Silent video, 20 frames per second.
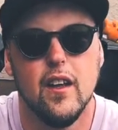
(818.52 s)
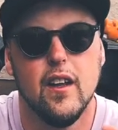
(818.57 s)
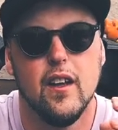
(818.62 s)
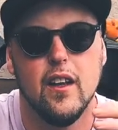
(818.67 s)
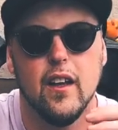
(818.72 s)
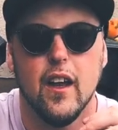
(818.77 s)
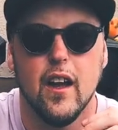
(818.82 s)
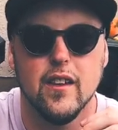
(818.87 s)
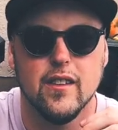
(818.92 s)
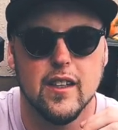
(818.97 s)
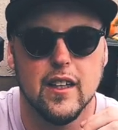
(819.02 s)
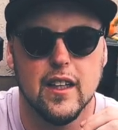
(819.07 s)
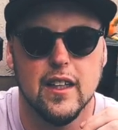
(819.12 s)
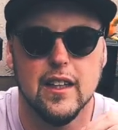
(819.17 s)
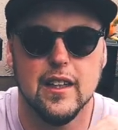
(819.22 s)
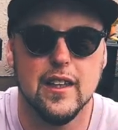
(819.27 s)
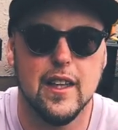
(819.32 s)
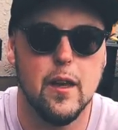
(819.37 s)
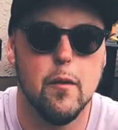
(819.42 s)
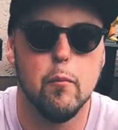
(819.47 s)
as like a
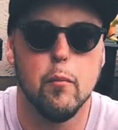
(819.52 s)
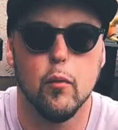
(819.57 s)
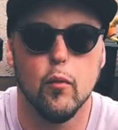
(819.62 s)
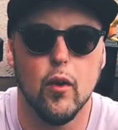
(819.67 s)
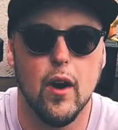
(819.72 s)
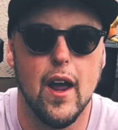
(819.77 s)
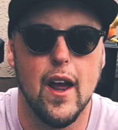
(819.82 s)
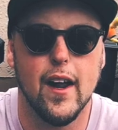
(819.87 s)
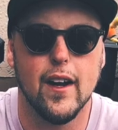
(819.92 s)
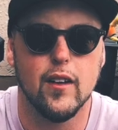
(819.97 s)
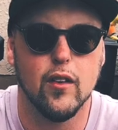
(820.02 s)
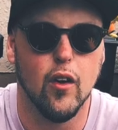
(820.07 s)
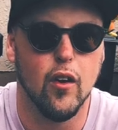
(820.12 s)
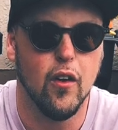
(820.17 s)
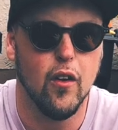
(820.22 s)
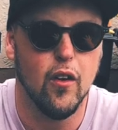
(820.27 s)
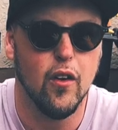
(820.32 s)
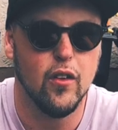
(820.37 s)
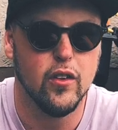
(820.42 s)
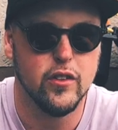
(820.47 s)
limp rag
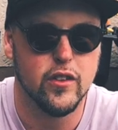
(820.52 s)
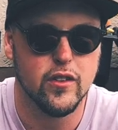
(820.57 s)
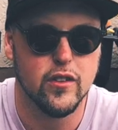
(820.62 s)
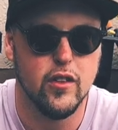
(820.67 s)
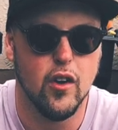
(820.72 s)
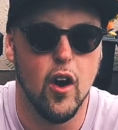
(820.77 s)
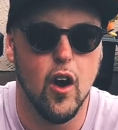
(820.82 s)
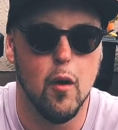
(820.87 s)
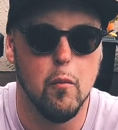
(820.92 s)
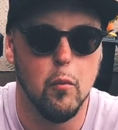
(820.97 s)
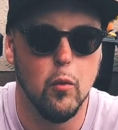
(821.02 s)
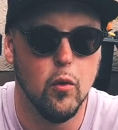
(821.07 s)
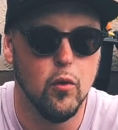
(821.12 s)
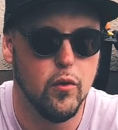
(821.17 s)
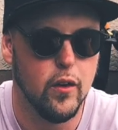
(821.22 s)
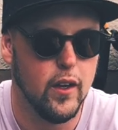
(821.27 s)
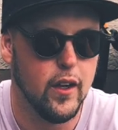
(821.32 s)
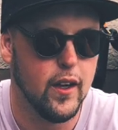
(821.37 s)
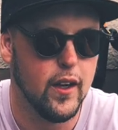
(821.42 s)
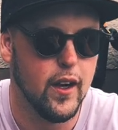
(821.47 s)
doll, just not
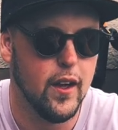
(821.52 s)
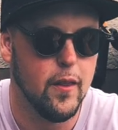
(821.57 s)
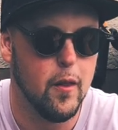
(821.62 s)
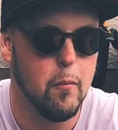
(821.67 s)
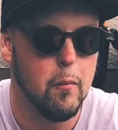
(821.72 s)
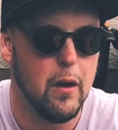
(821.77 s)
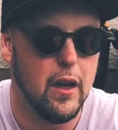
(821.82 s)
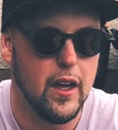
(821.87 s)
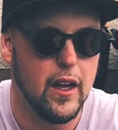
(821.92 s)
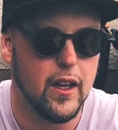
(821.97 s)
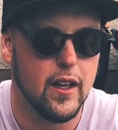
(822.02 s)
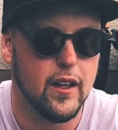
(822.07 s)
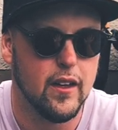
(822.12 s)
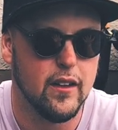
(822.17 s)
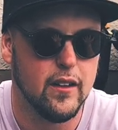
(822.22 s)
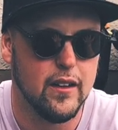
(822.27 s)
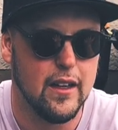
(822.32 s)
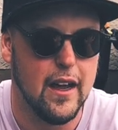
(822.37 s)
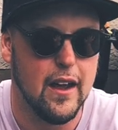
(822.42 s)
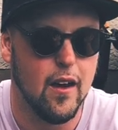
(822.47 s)
moving, and the bike
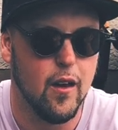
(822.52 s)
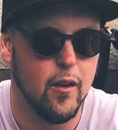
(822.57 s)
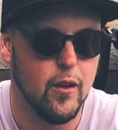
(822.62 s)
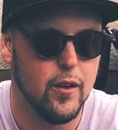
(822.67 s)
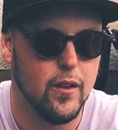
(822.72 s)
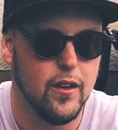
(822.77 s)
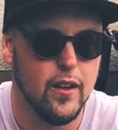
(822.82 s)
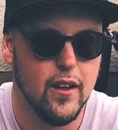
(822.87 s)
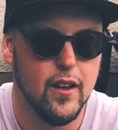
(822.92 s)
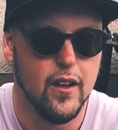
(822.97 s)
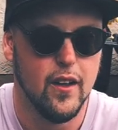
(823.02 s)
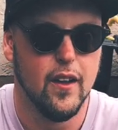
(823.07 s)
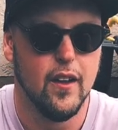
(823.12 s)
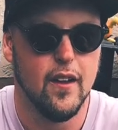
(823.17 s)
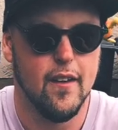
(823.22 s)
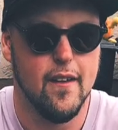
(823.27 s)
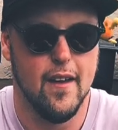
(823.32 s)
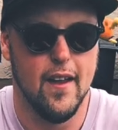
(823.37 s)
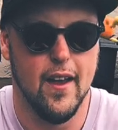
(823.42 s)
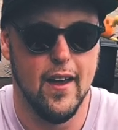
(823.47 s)
down.
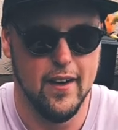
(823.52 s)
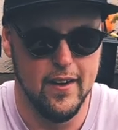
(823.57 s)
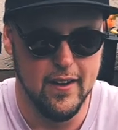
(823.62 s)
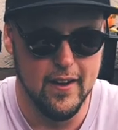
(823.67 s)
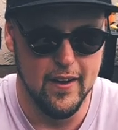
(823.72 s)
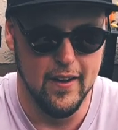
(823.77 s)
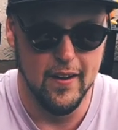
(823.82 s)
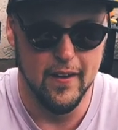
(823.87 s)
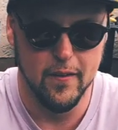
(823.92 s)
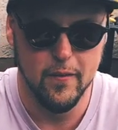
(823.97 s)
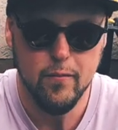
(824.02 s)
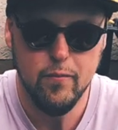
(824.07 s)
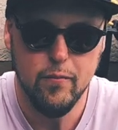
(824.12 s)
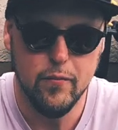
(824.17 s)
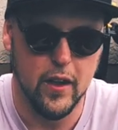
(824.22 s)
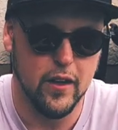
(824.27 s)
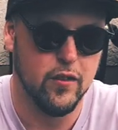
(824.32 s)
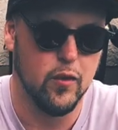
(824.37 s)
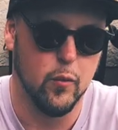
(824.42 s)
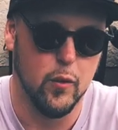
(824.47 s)
And uh,
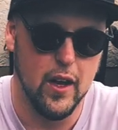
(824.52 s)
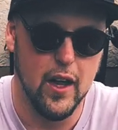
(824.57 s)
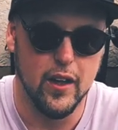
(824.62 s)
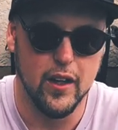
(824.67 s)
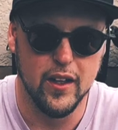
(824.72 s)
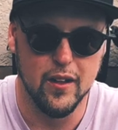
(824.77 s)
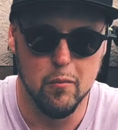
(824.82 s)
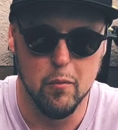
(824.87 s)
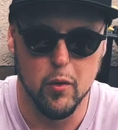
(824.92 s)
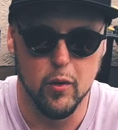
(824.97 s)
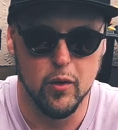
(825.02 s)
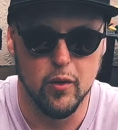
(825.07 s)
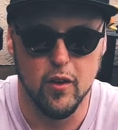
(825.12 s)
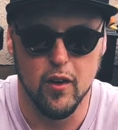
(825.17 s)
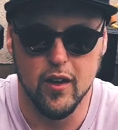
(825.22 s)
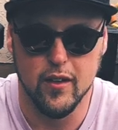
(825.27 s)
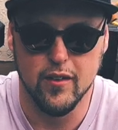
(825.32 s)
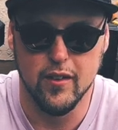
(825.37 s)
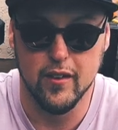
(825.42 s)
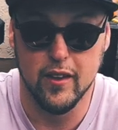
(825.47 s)
that's the reality of
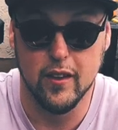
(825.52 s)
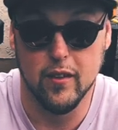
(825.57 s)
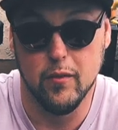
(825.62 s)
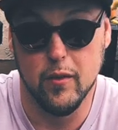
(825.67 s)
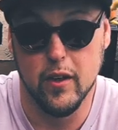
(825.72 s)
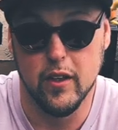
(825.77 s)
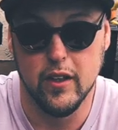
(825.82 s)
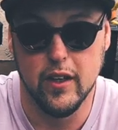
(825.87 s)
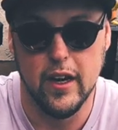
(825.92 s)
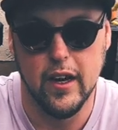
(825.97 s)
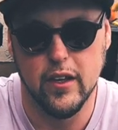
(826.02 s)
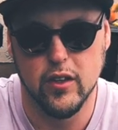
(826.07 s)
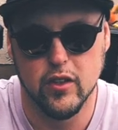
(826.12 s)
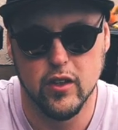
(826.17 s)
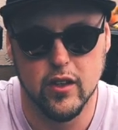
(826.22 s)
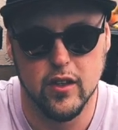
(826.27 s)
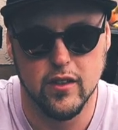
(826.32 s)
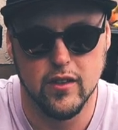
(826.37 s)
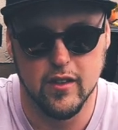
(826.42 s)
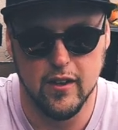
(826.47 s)
motocross. It's like it's very
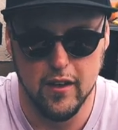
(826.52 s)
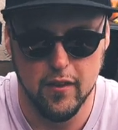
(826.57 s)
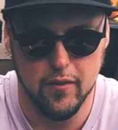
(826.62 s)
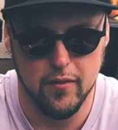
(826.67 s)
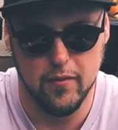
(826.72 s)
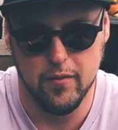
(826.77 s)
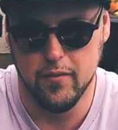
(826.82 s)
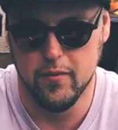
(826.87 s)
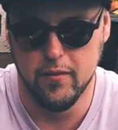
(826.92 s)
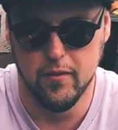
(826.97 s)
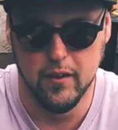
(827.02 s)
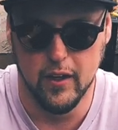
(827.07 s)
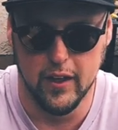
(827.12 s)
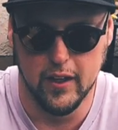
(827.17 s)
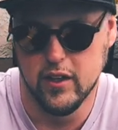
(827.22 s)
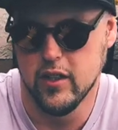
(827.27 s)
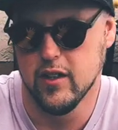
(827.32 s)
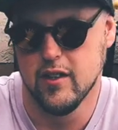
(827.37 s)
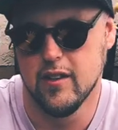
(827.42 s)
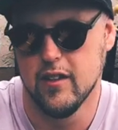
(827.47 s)
dangerous. If it
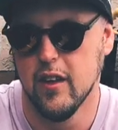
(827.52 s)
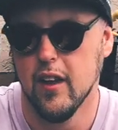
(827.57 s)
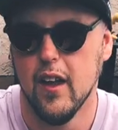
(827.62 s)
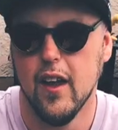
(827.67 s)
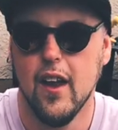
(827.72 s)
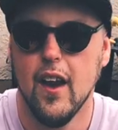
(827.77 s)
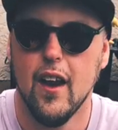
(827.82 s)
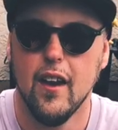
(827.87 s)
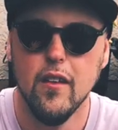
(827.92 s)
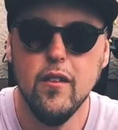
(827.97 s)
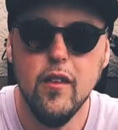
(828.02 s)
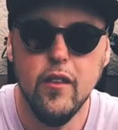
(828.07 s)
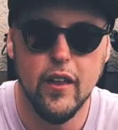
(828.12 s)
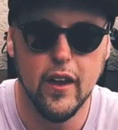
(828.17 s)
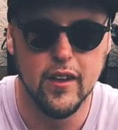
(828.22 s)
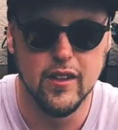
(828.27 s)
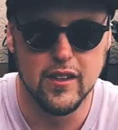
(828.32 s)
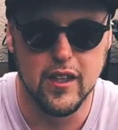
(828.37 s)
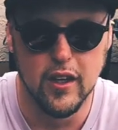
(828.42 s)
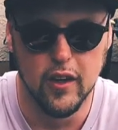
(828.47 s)
just
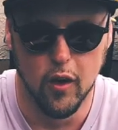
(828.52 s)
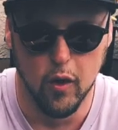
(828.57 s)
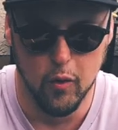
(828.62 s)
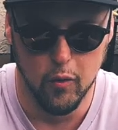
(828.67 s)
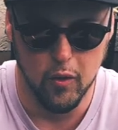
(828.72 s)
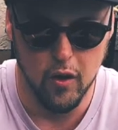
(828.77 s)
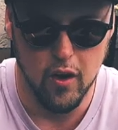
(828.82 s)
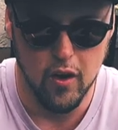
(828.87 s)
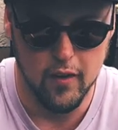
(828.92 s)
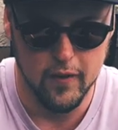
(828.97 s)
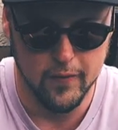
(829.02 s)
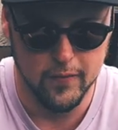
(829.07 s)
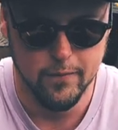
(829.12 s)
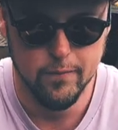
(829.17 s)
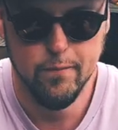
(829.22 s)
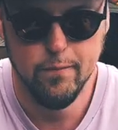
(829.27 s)
things can go wrong